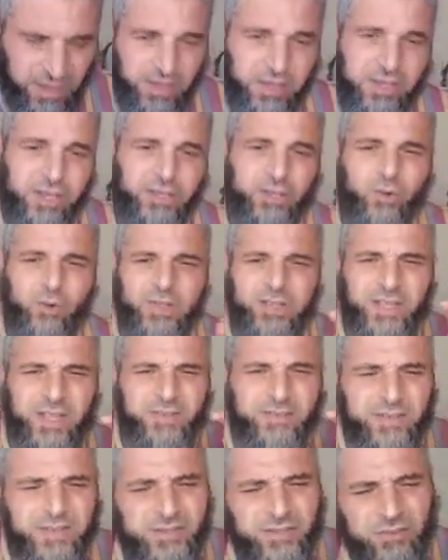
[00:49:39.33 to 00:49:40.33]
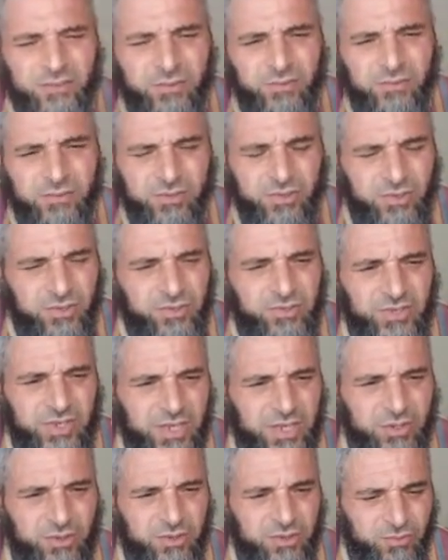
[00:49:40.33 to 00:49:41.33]
You know what does this do to your
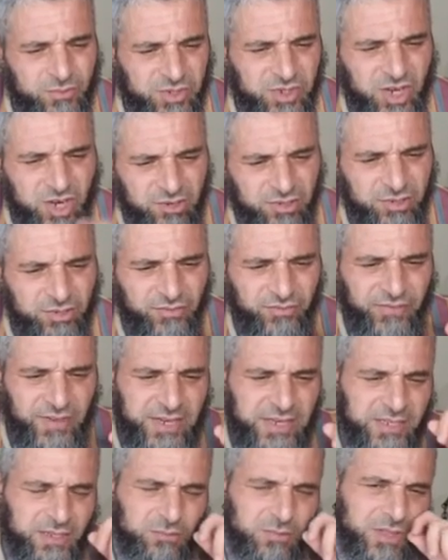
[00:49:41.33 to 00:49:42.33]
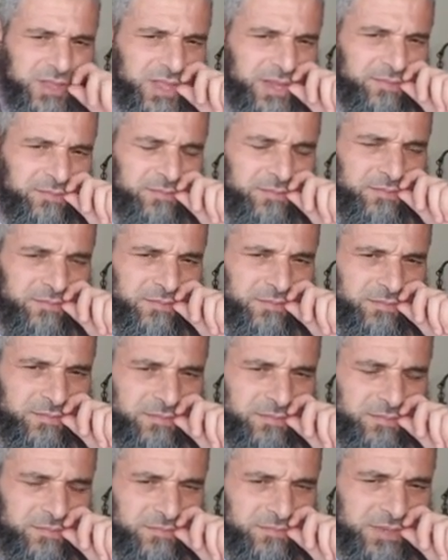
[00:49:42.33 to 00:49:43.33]
children, sharing your feelings with them?
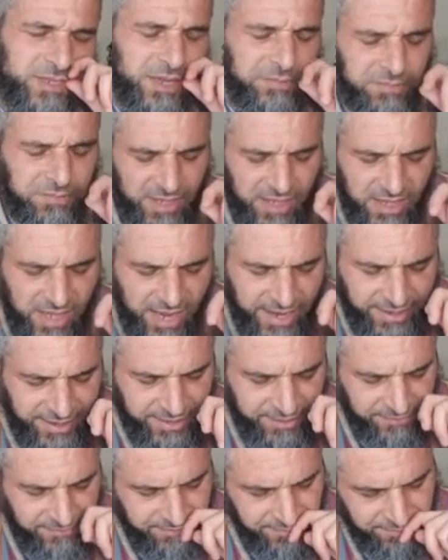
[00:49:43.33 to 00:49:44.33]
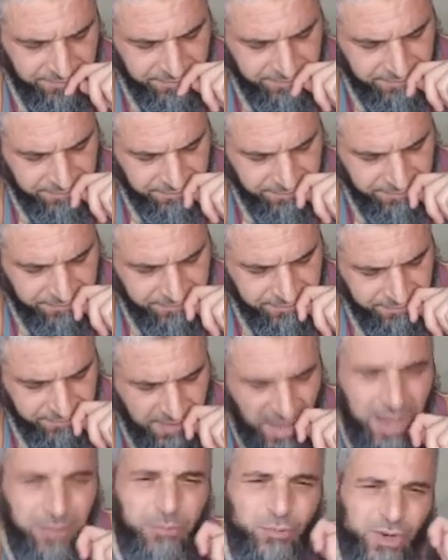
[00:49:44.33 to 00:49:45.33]
Something like,
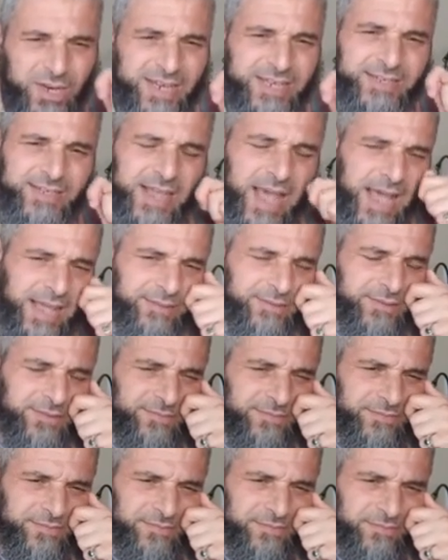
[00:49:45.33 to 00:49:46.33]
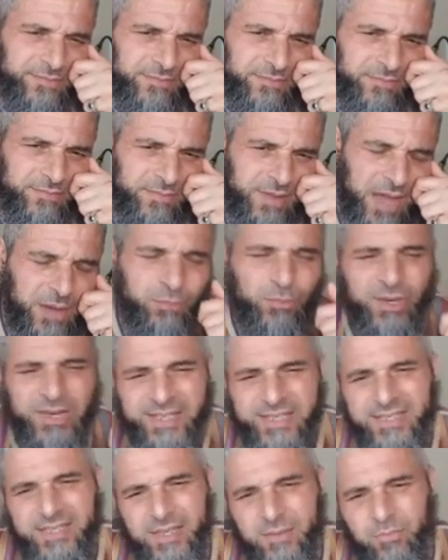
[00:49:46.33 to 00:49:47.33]
I'm really sad. I'm really
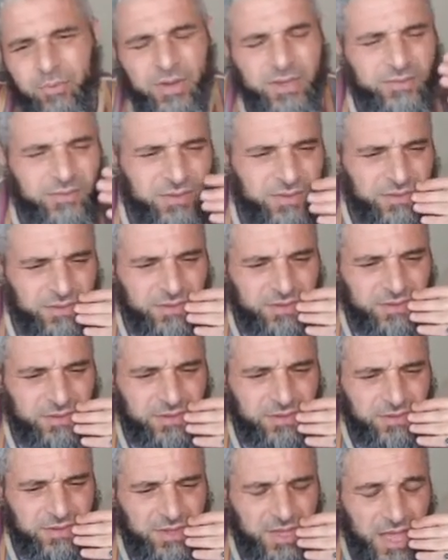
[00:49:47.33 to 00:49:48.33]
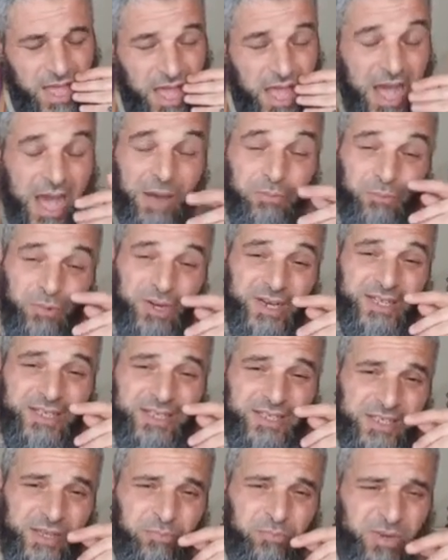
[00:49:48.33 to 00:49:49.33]
disappointed. I'm really
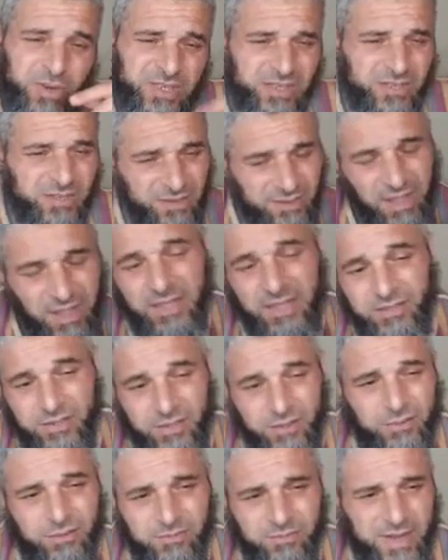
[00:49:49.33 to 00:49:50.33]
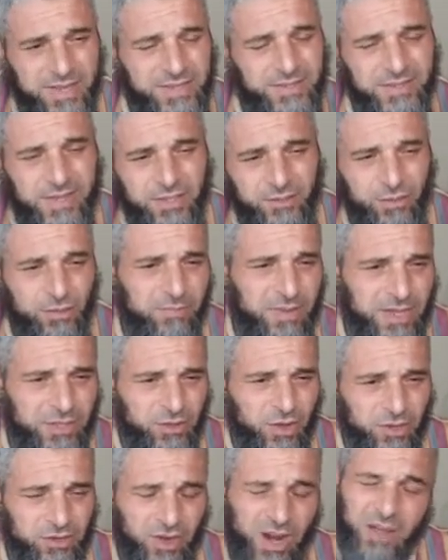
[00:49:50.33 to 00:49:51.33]
disappointed not at you, my son or my
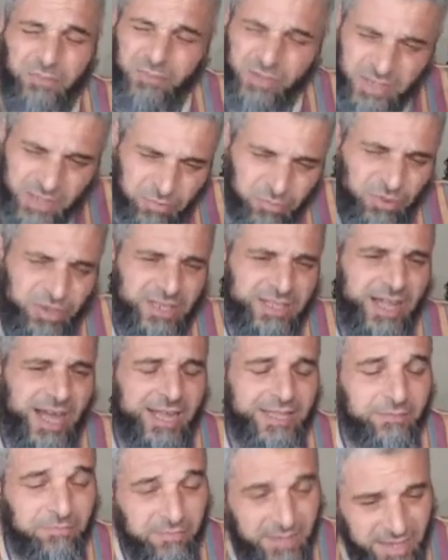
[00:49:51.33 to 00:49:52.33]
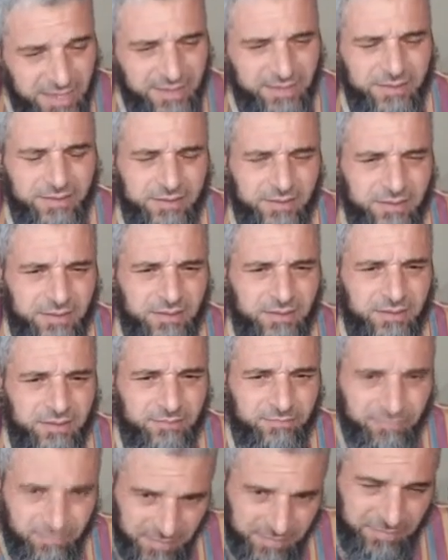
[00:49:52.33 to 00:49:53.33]
daughter. I'm disappointed at me.
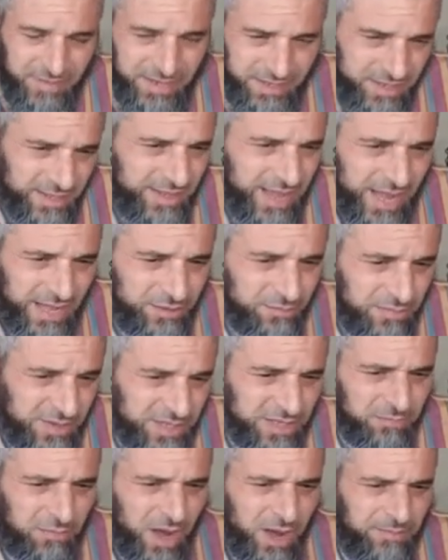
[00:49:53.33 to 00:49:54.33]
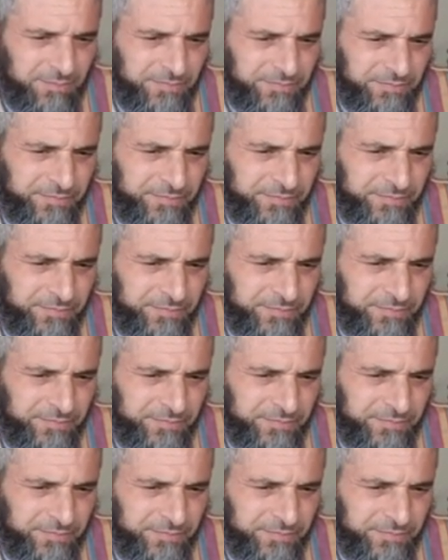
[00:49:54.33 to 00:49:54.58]
Me, the dad. Me, the mom.